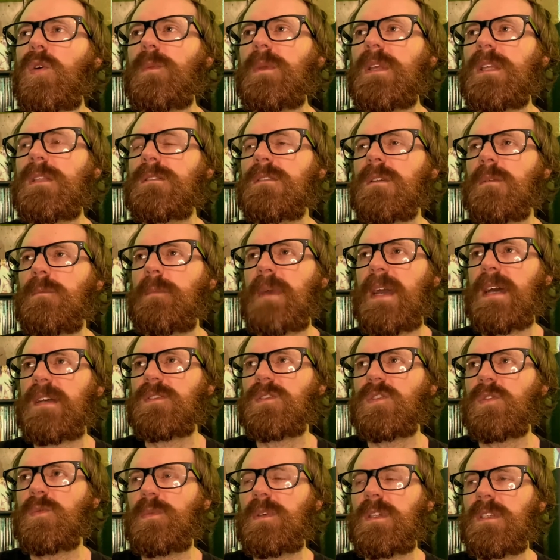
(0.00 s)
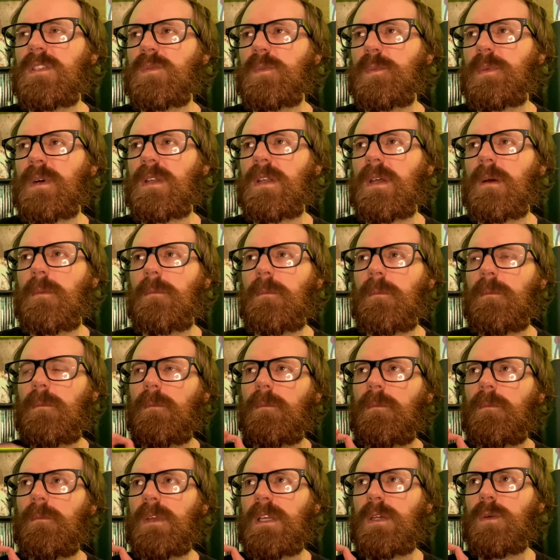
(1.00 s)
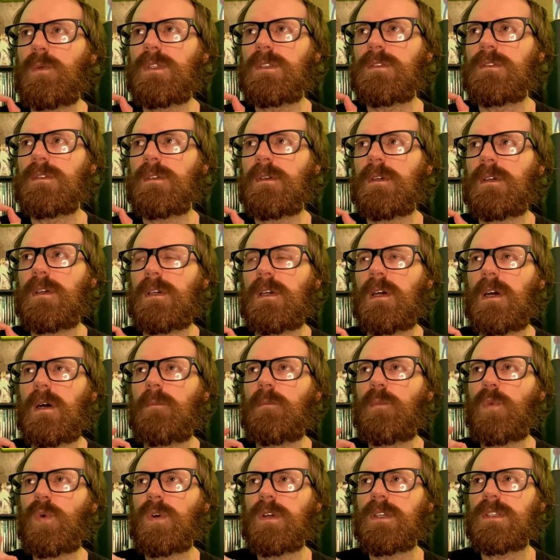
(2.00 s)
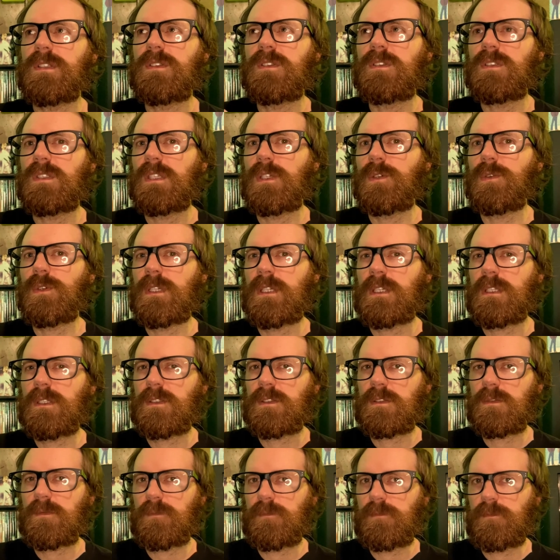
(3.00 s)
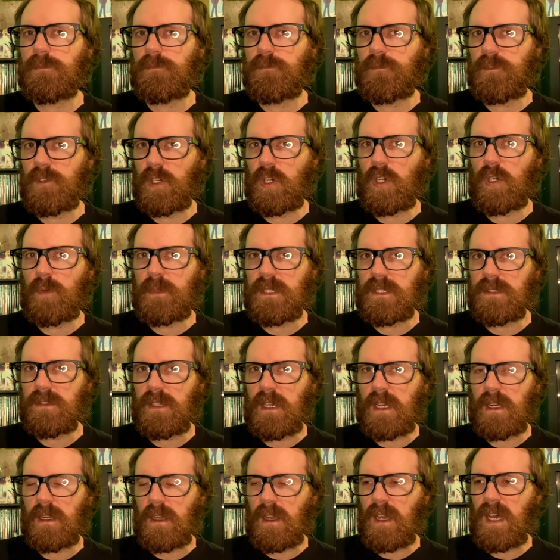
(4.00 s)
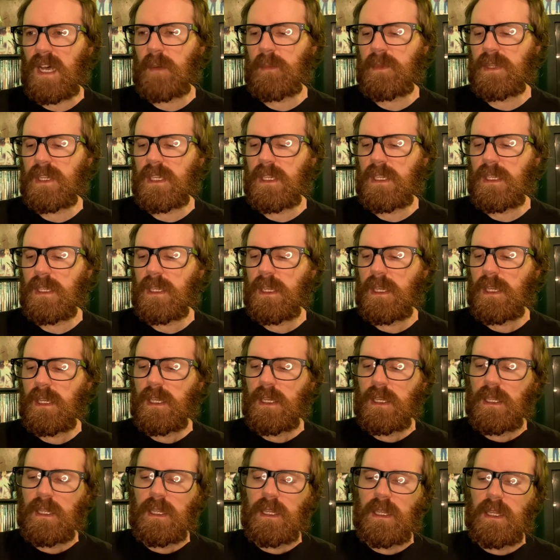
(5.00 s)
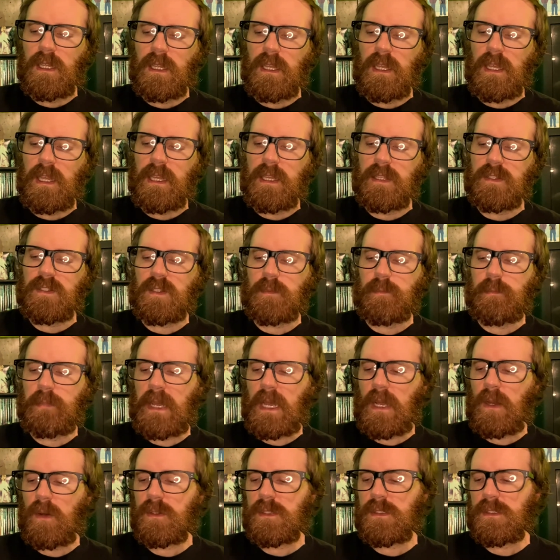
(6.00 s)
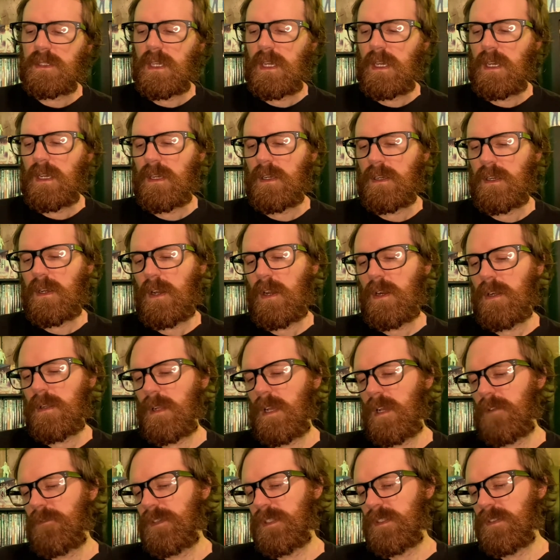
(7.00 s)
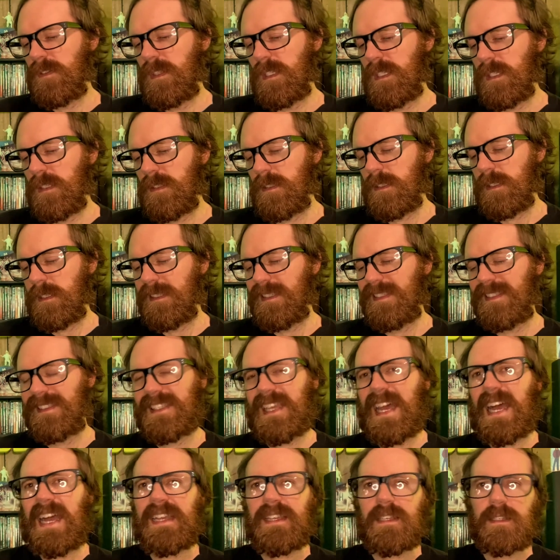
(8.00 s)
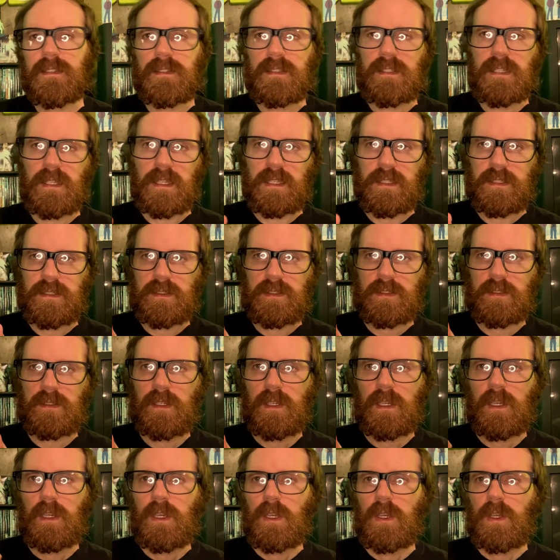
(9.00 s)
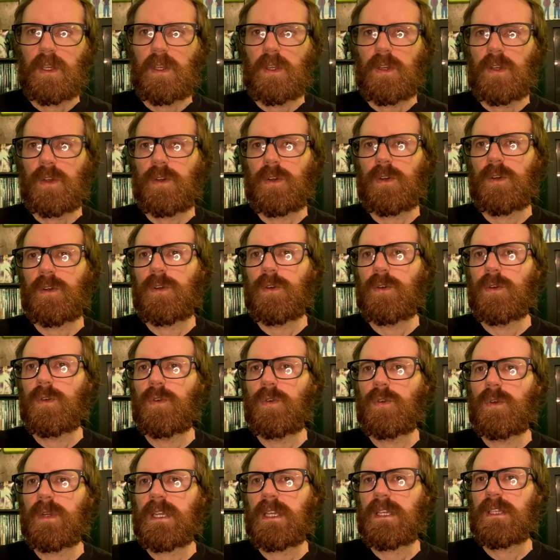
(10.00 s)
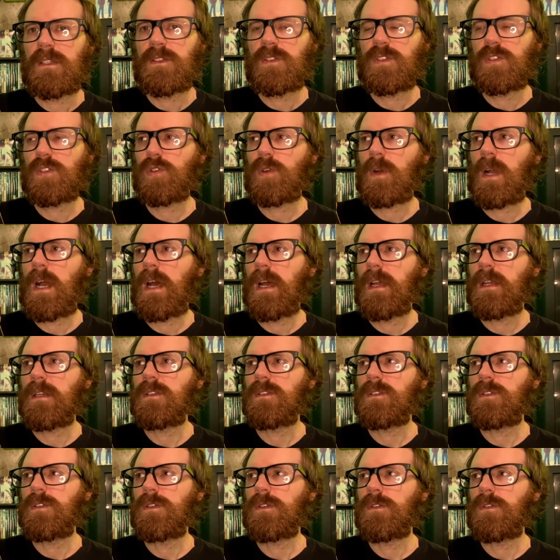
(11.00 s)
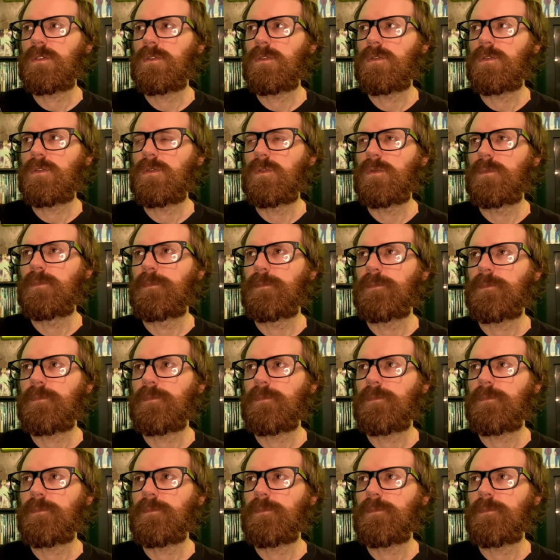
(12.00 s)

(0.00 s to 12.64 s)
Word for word: means a masterpiece, but it was a more serious film. It's not a comedy. It's about uh, Karloff as this scientist who is trying to